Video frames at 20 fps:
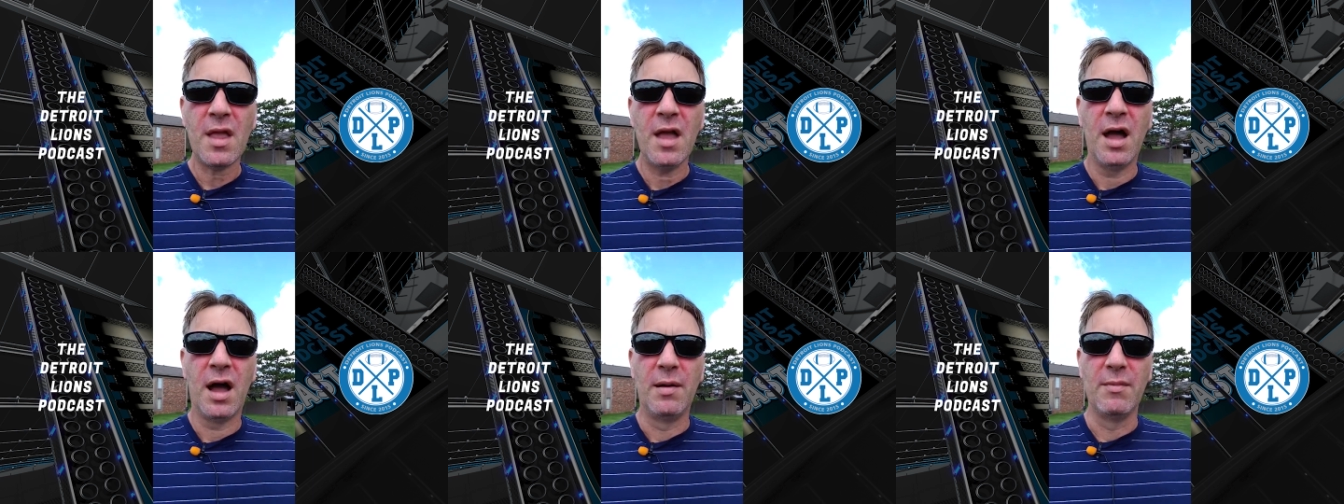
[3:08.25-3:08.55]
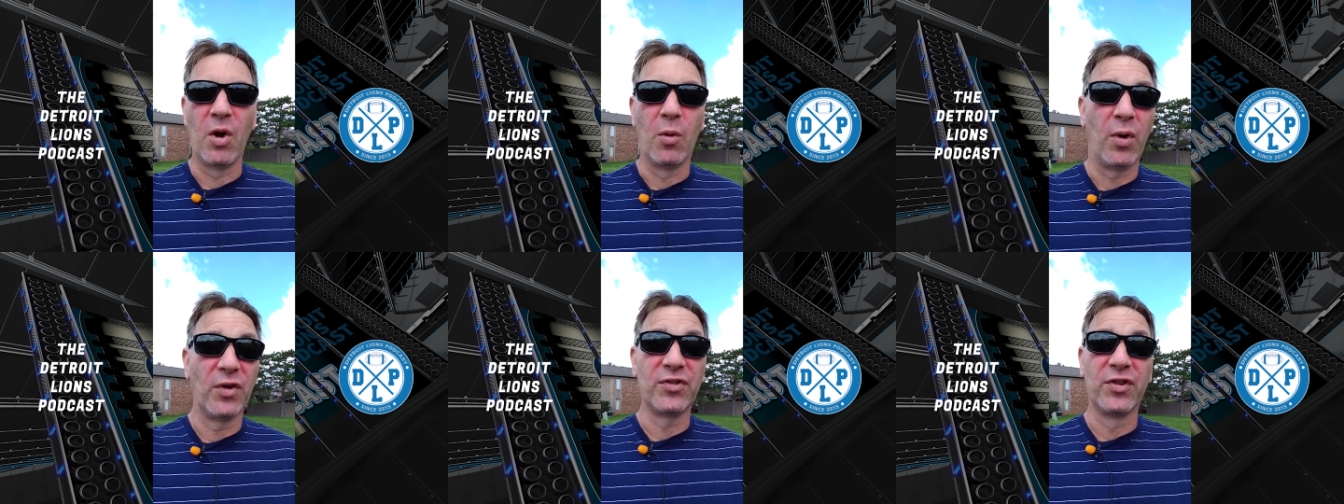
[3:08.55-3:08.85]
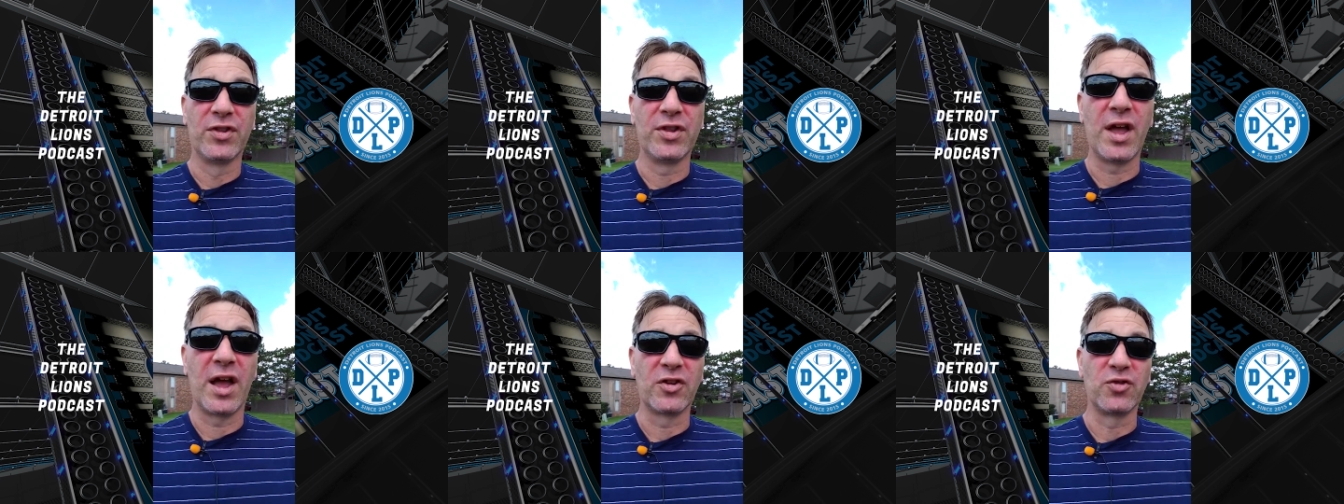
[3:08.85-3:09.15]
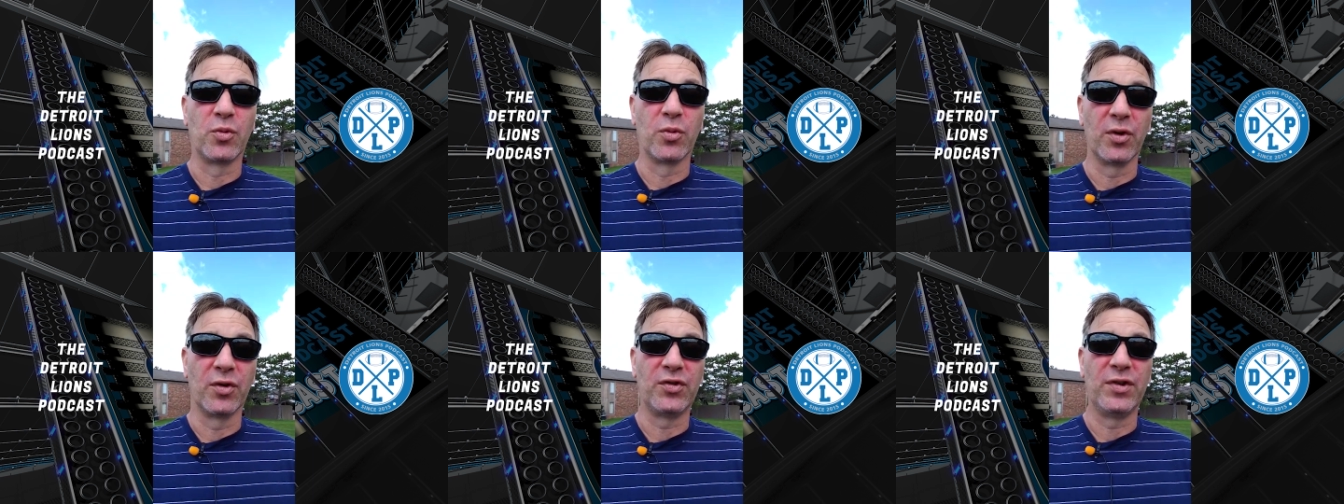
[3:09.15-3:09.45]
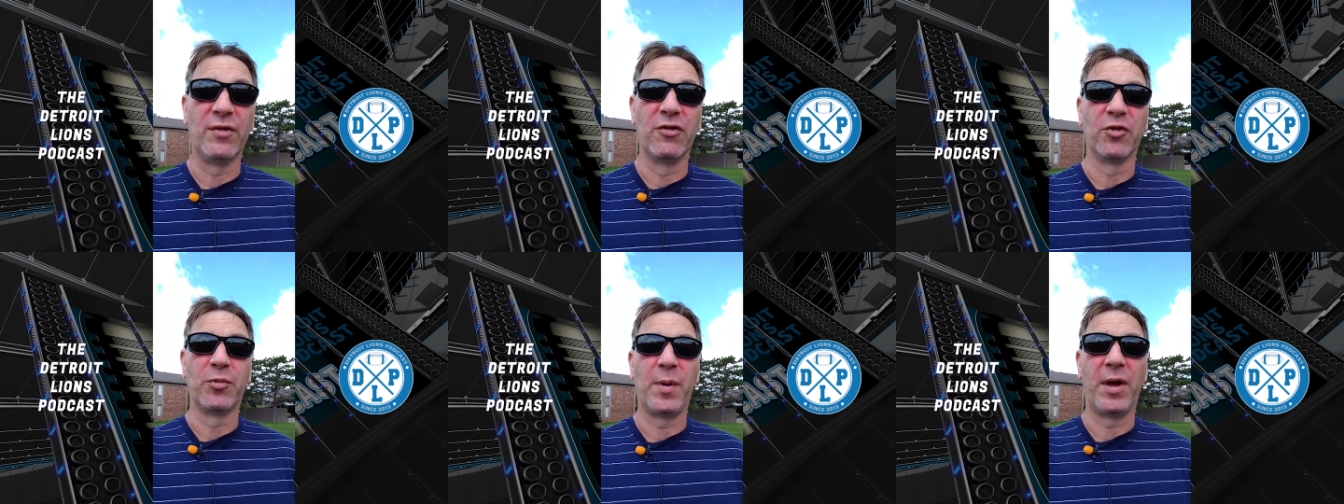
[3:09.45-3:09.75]
It wasn't the actual
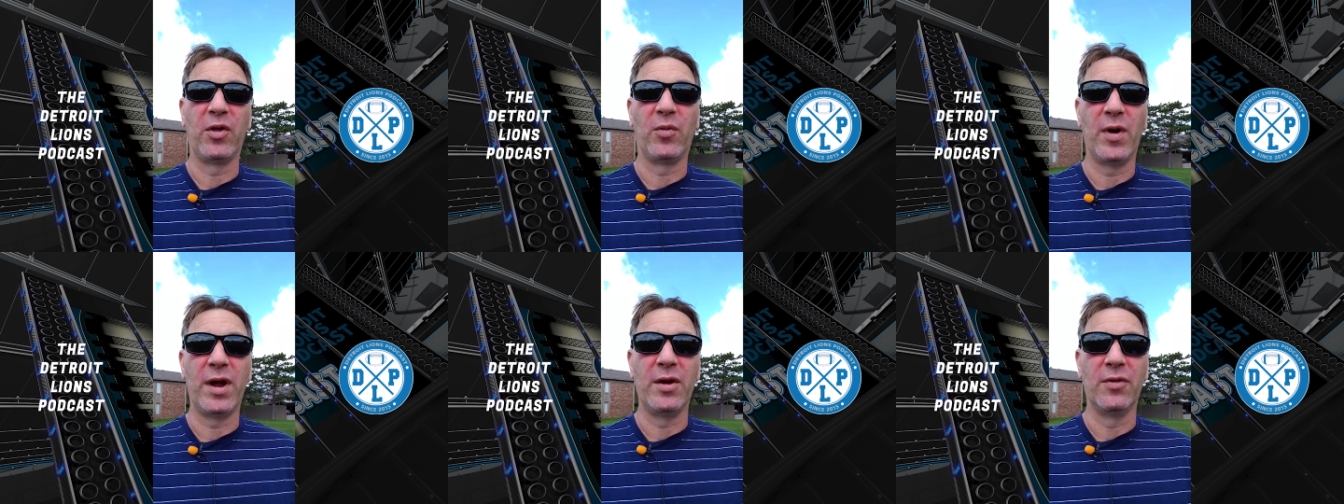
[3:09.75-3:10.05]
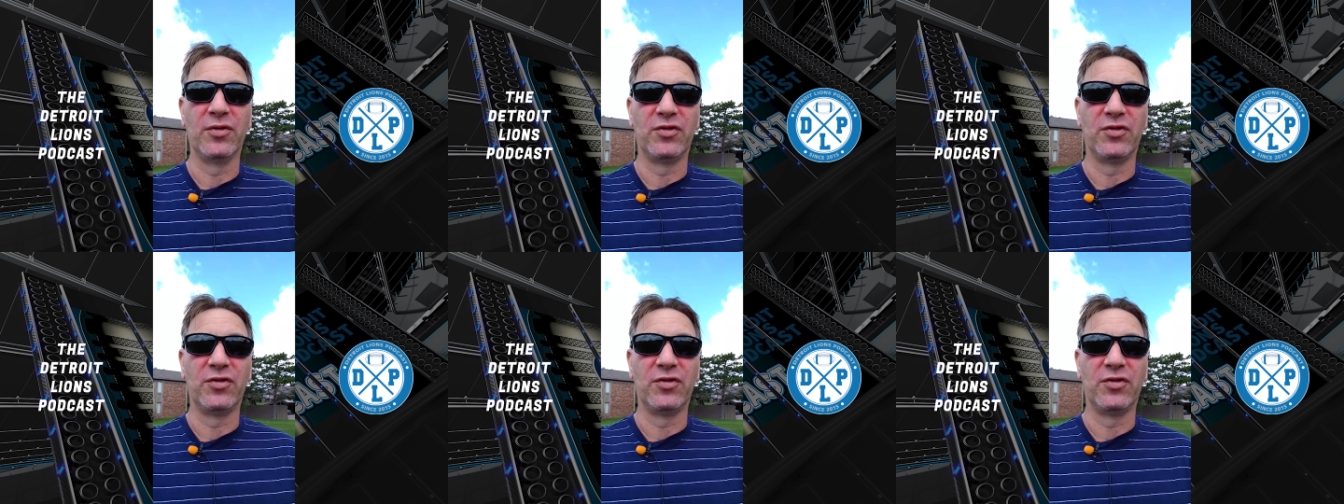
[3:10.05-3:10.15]
receivers, by the way.